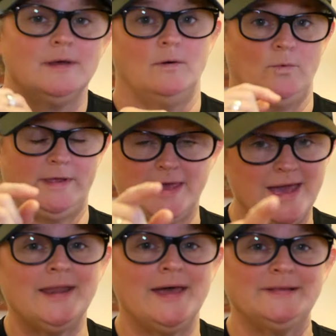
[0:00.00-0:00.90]
We
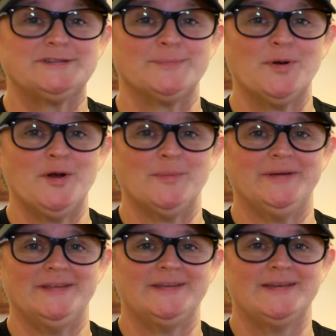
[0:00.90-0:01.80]
can add some
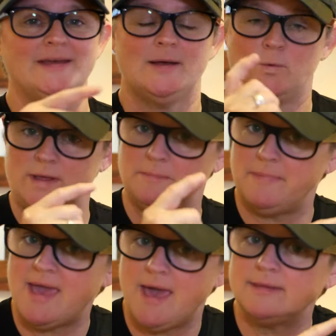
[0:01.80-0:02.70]
bourbon. We
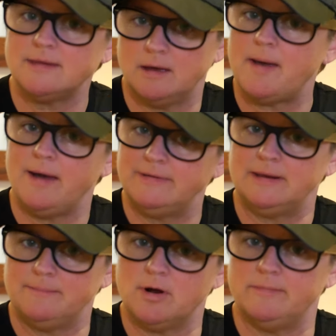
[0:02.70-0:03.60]
may end up
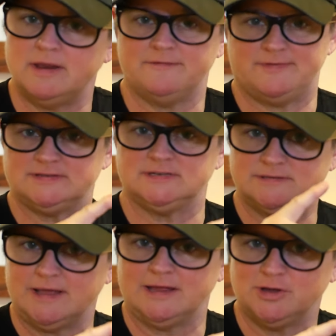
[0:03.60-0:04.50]
adding bourbon if this is
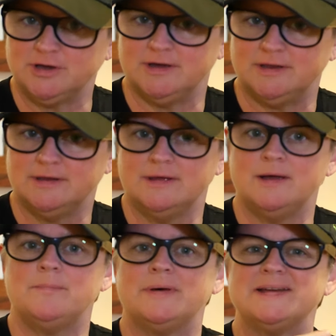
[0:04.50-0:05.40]
not good,
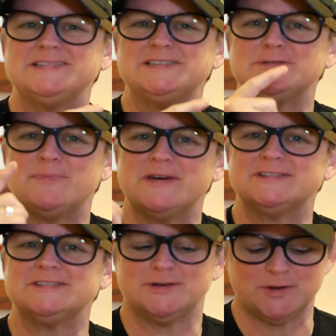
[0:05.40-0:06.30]
but I
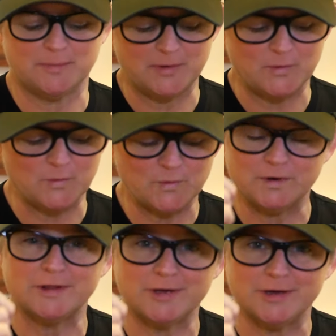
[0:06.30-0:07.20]
suspect it's going to be
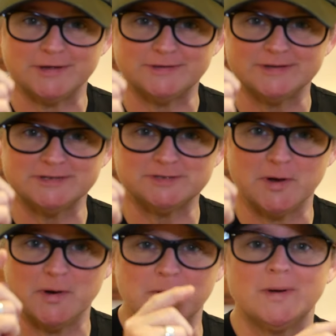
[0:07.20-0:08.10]
really good.
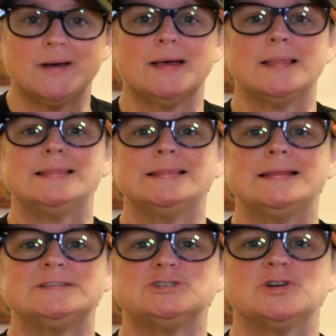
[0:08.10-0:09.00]
So
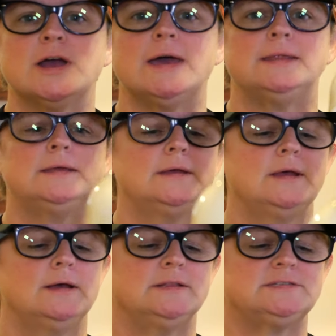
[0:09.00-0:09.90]
let's try it.
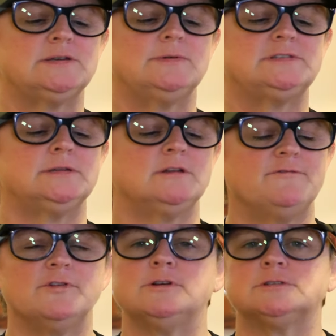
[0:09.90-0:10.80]
Let's see what's in there
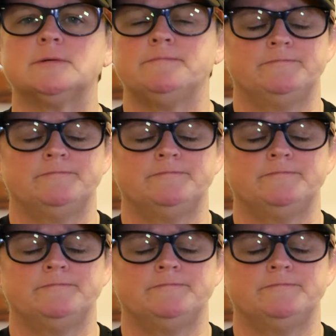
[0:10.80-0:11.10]
first.